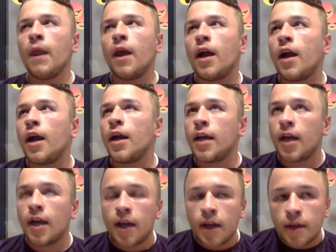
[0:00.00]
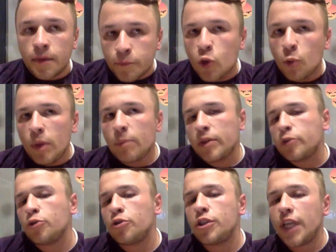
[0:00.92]
uh, to people
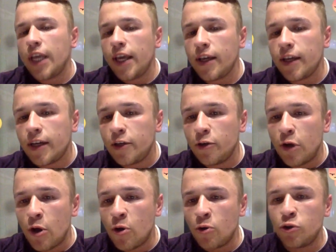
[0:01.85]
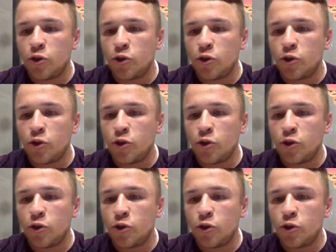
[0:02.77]
to think, you know,